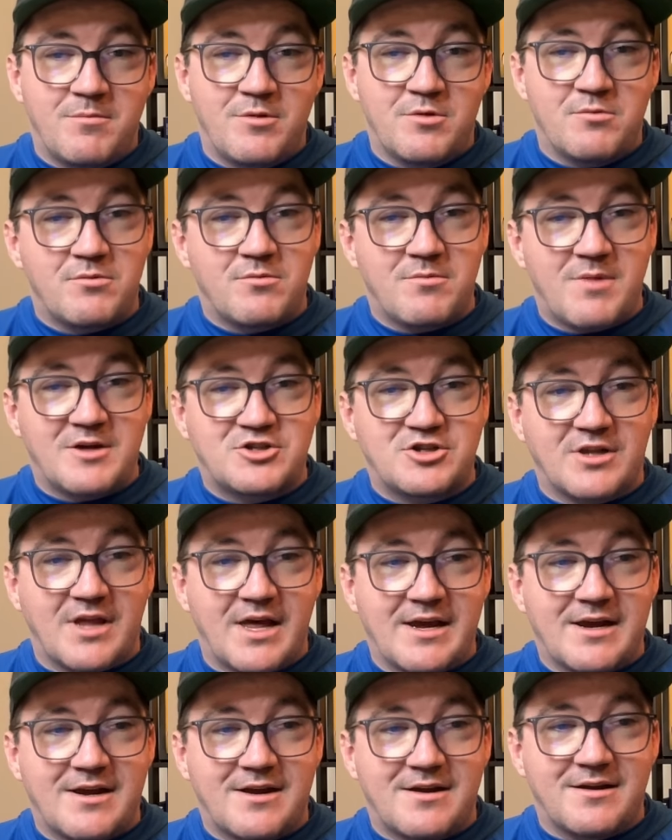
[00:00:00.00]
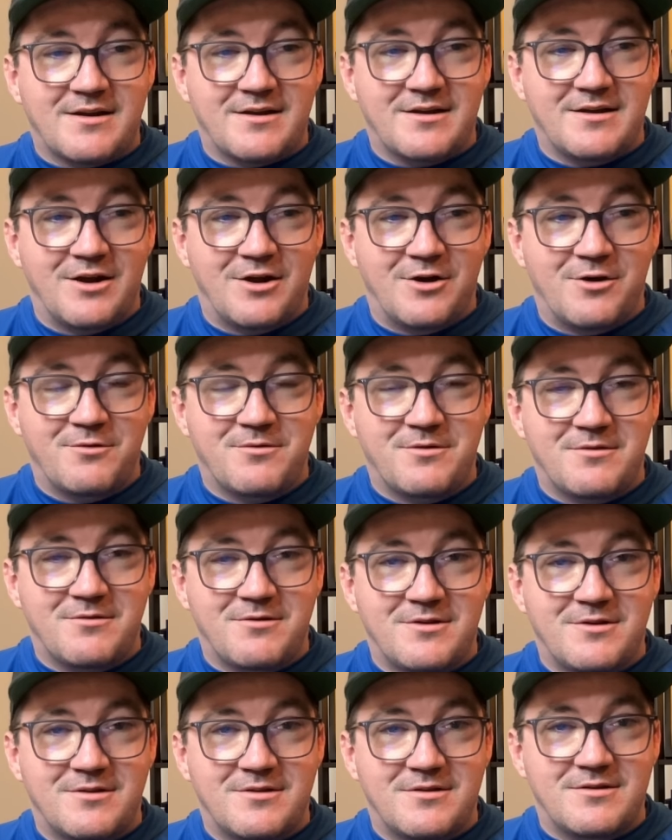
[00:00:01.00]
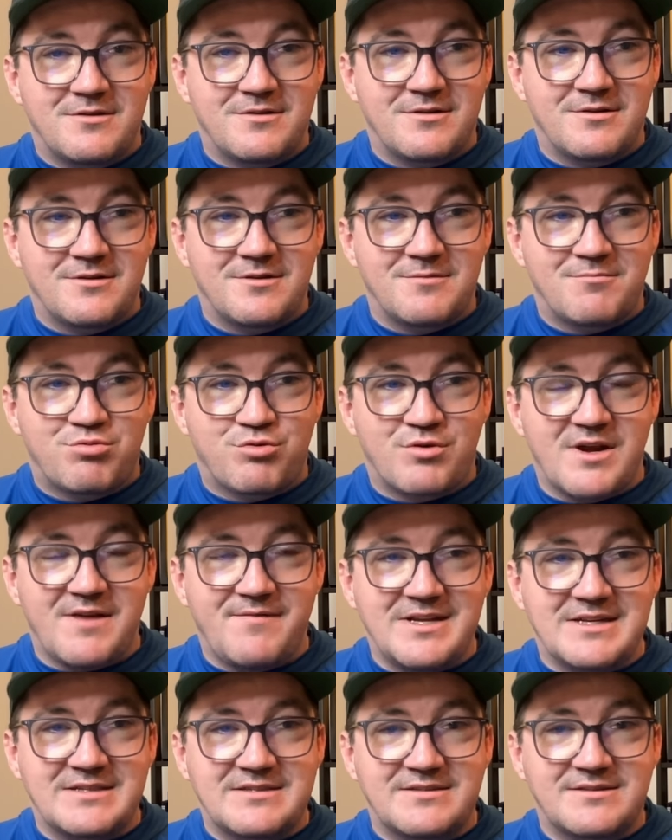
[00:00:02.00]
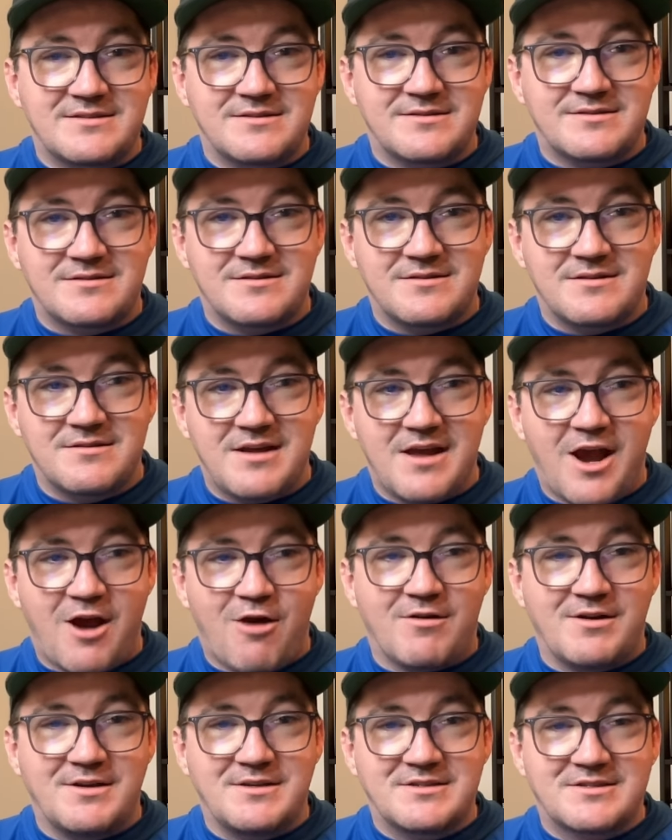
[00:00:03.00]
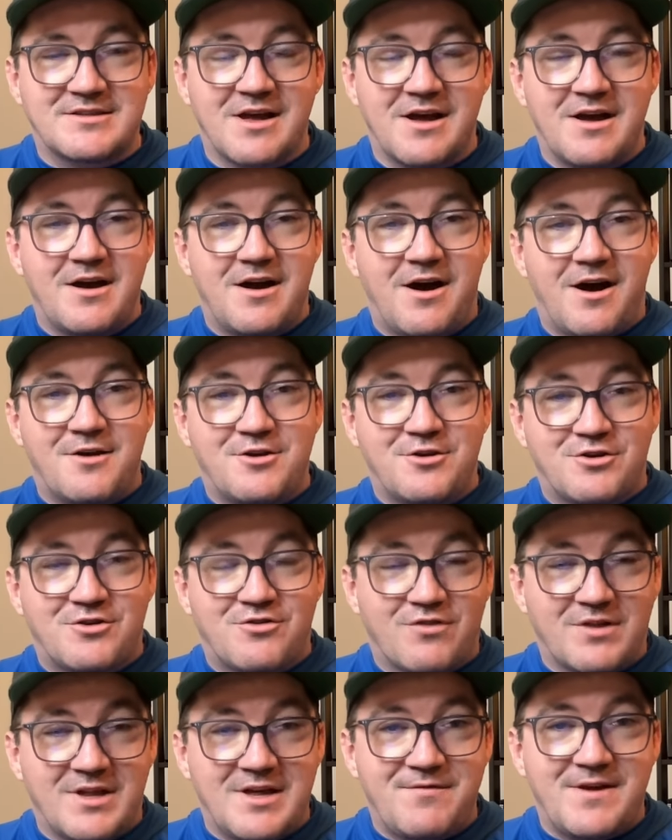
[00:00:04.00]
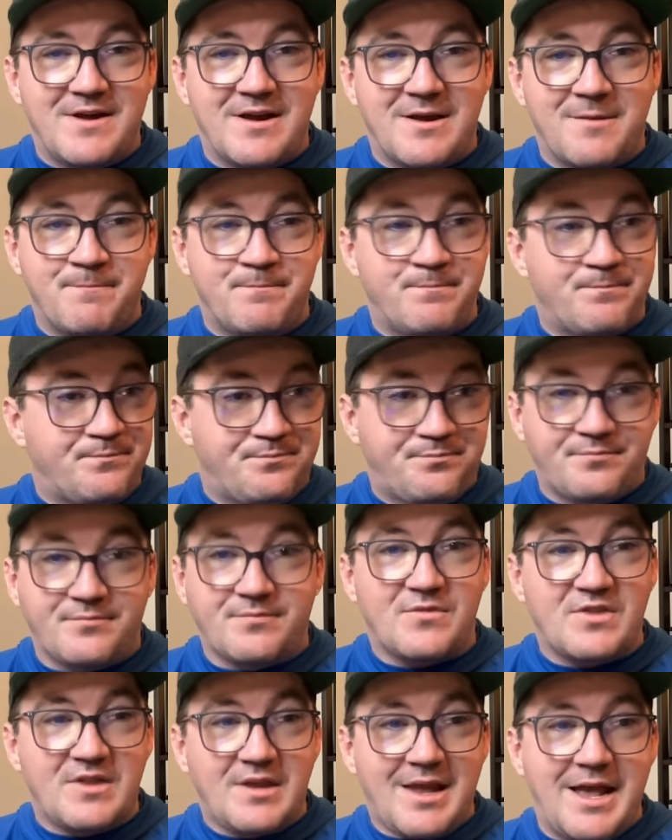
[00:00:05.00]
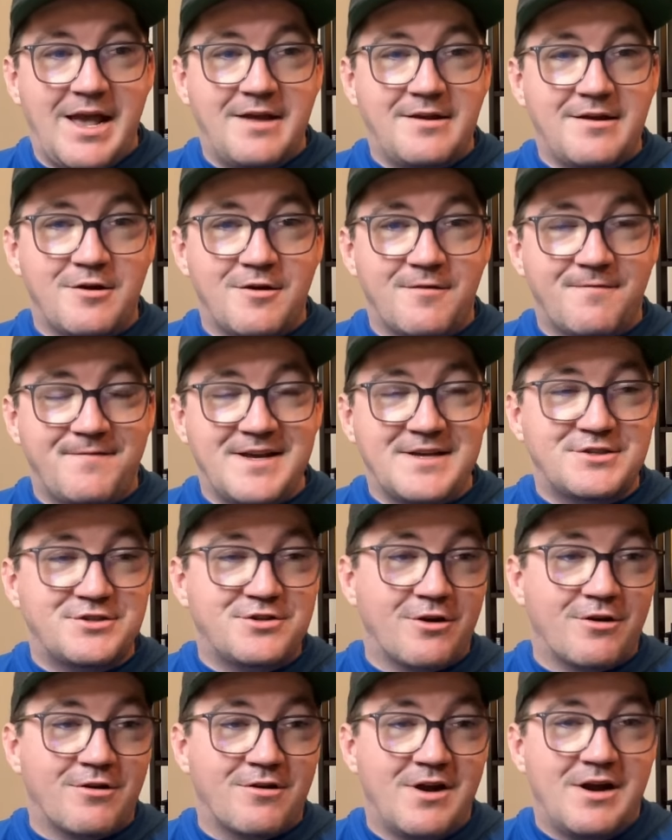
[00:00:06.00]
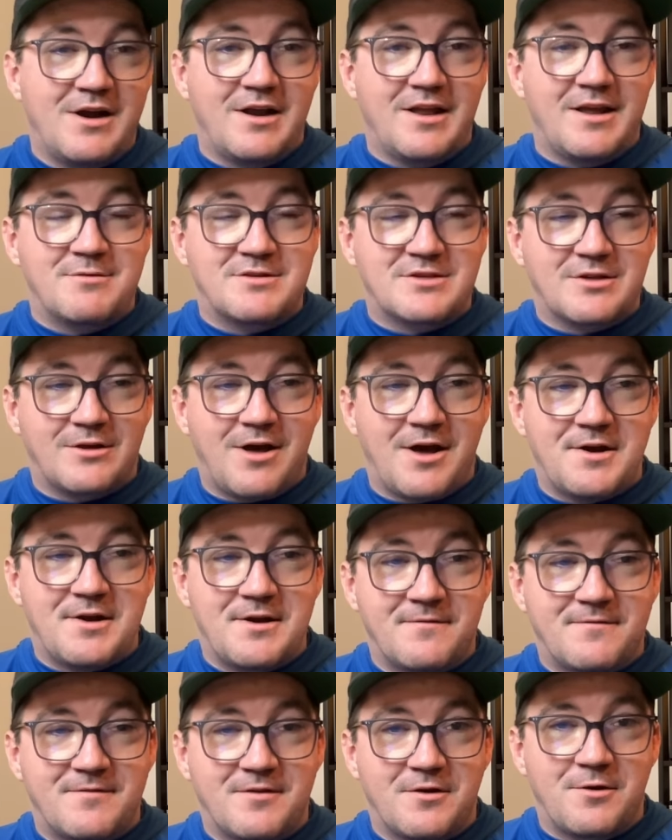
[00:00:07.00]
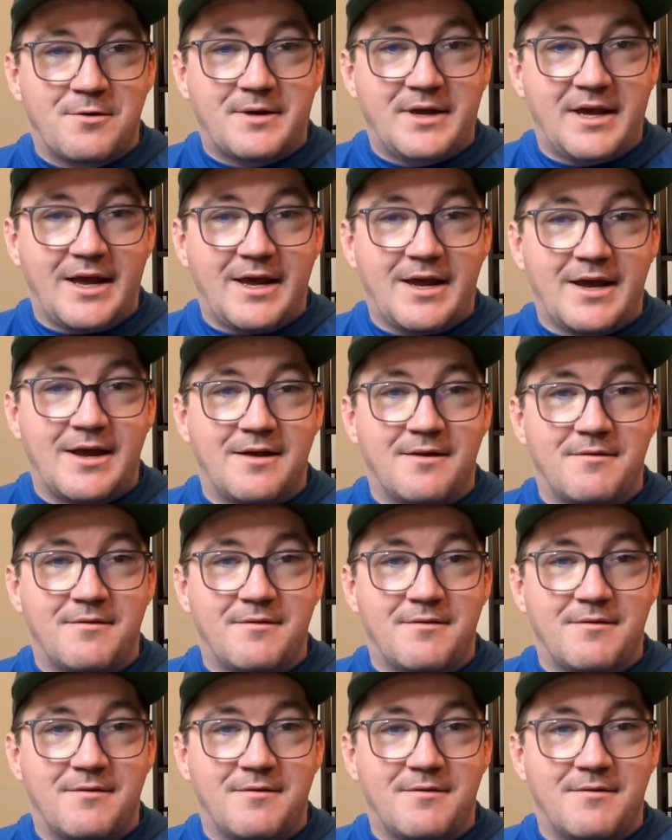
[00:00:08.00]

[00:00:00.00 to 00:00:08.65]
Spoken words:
much like the previous eras under Treliving and under Feaster, it was a lot of, okay,